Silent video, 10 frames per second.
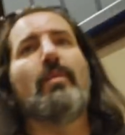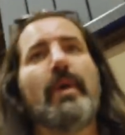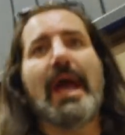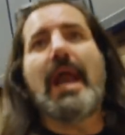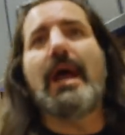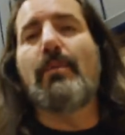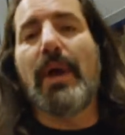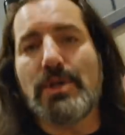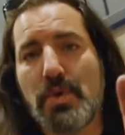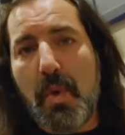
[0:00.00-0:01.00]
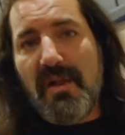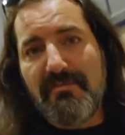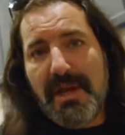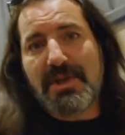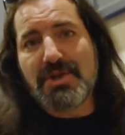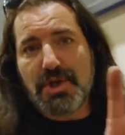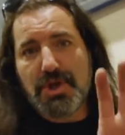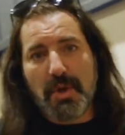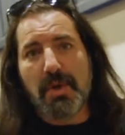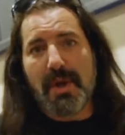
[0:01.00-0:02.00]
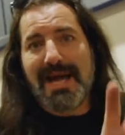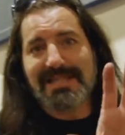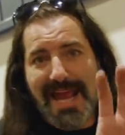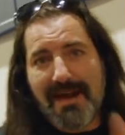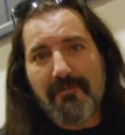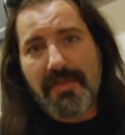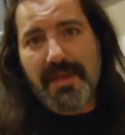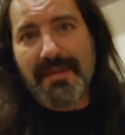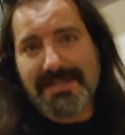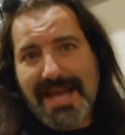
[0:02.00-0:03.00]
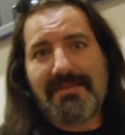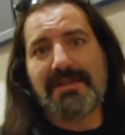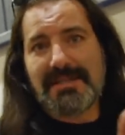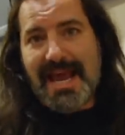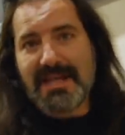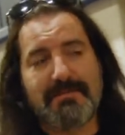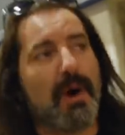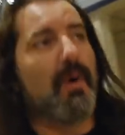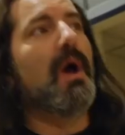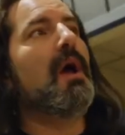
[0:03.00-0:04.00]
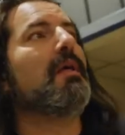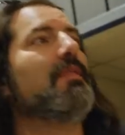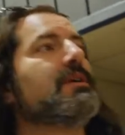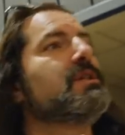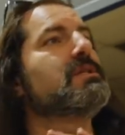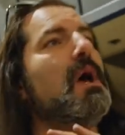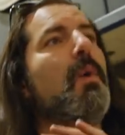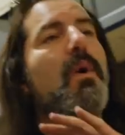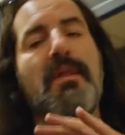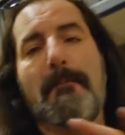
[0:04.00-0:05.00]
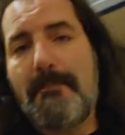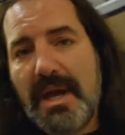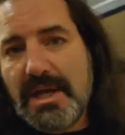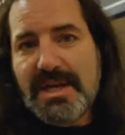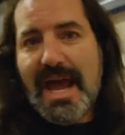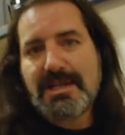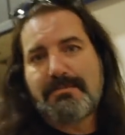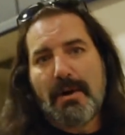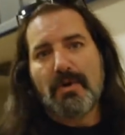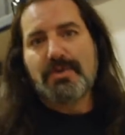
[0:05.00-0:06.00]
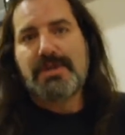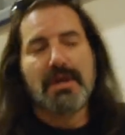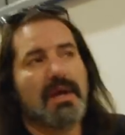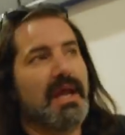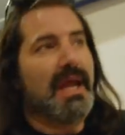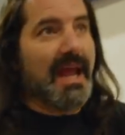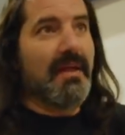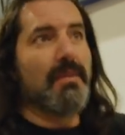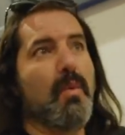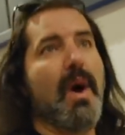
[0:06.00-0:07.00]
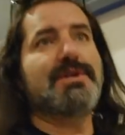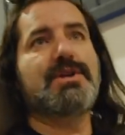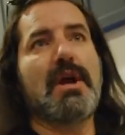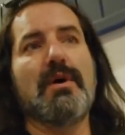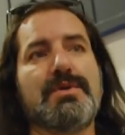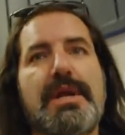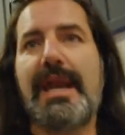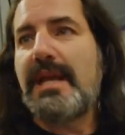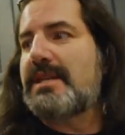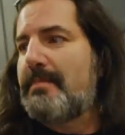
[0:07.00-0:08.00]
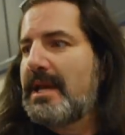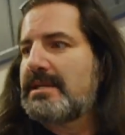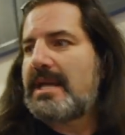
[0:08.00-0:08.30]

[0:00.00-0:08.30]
we got, we got twelve minutes to show you guys everything that's at this expo. This is one of the biggest expos in the West Coast. It is the biggest